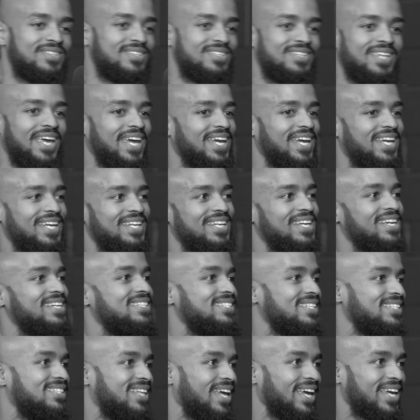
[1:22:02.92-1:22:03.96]
take it
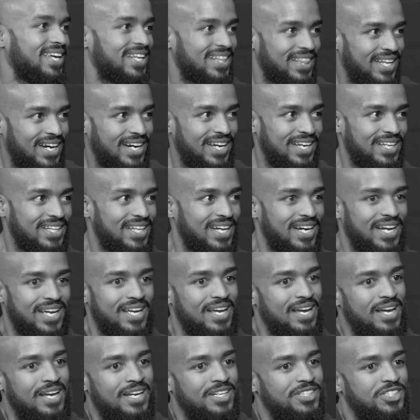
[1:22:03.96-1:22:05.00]
easy, take it light. Like,
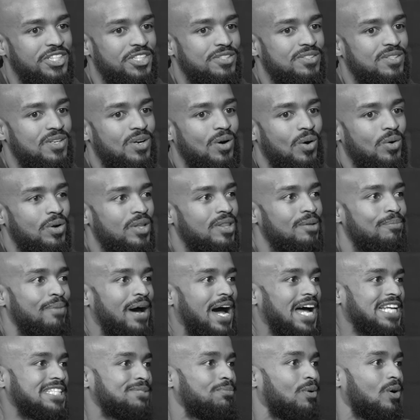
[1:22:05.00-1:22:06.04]
just go to the
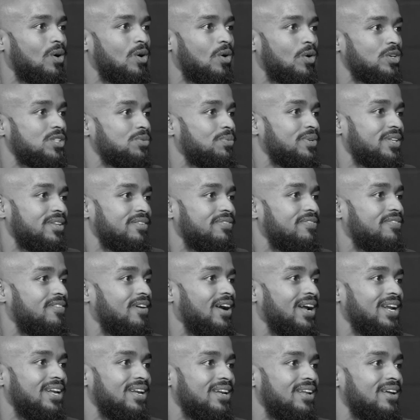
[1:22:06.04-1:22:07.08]
basketball court with a
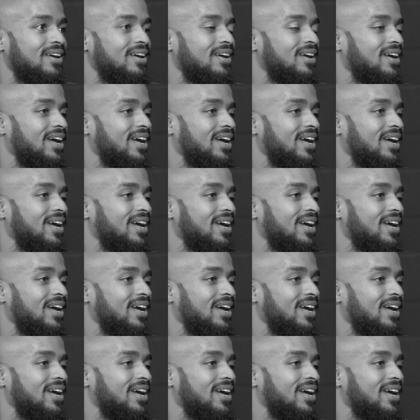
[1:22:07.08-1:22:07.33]
friend